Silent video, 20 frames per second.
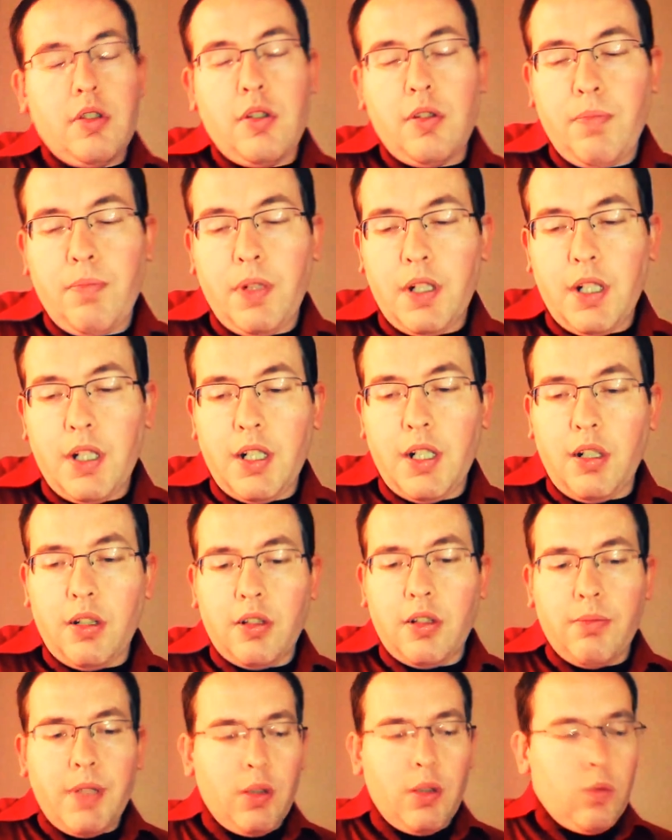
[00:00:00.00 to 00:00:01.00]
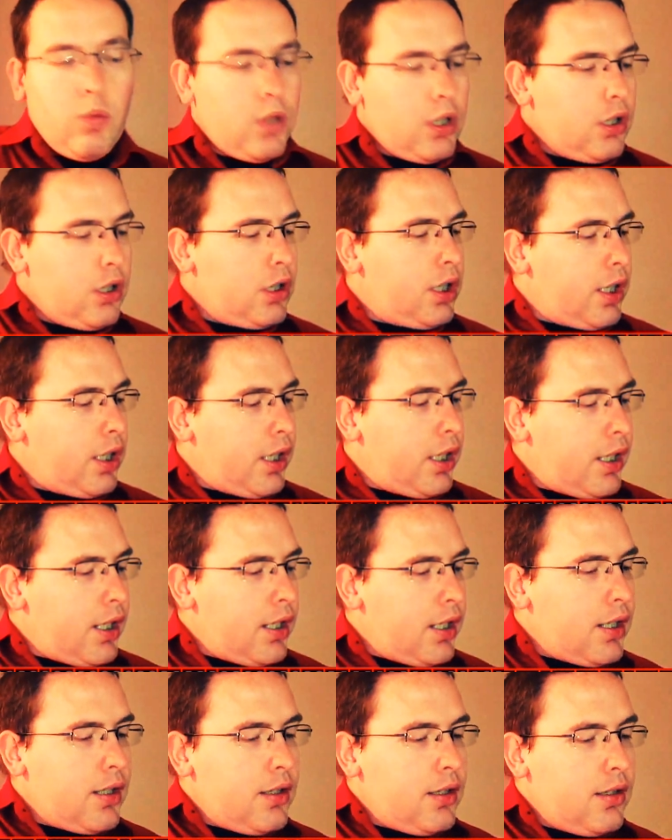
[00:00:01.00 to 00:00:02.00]
to put in a little bit of work
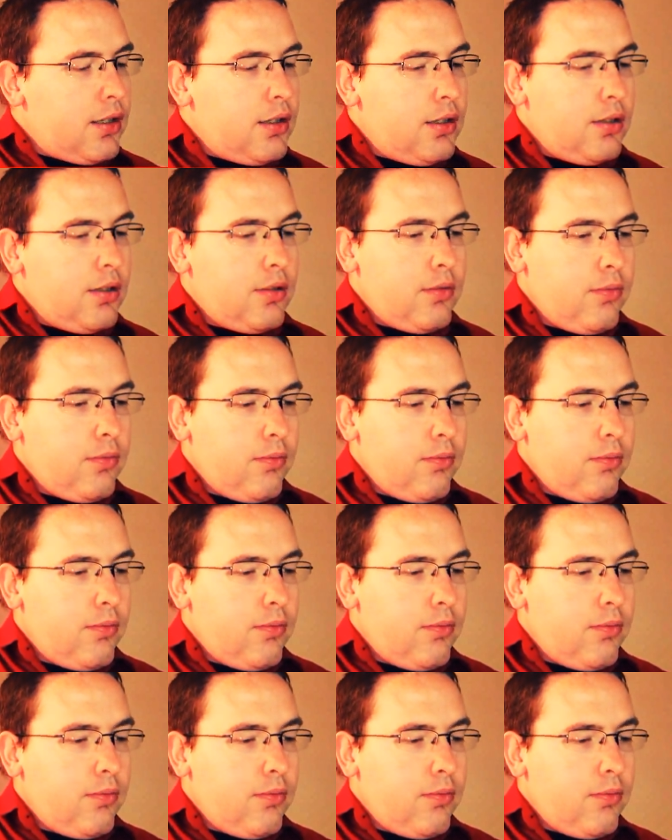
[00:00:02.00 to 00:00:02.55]
and